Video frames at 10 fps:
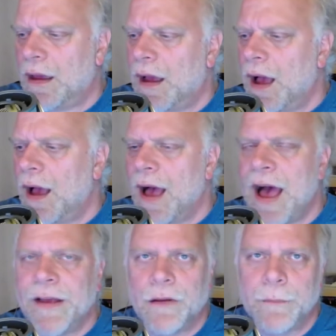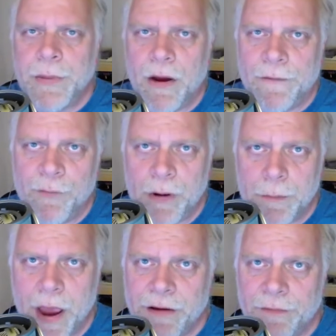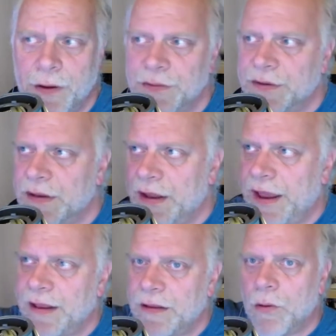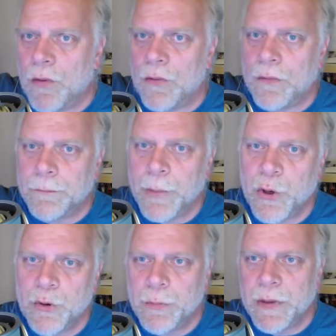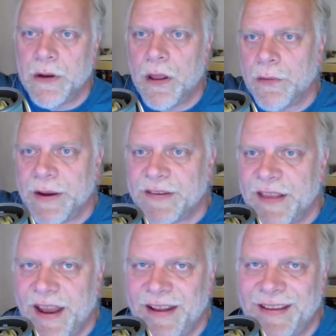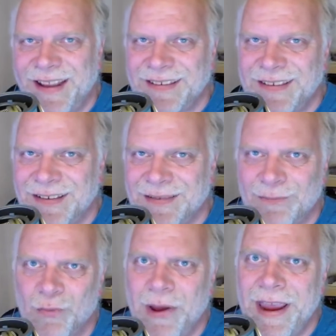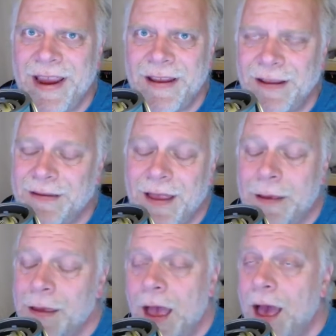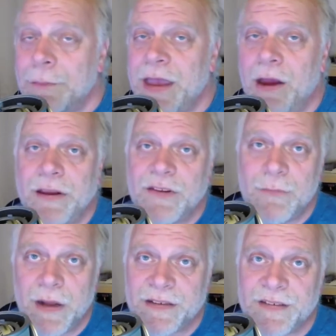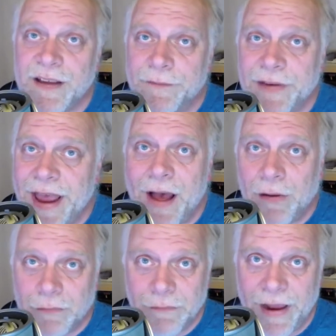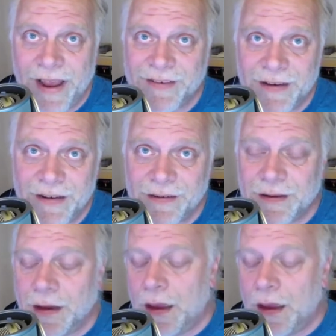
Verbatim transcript: Heil PR40 microphones and the whole boom and all the rest of that. That's just I'm carrying too much stuff now as it is.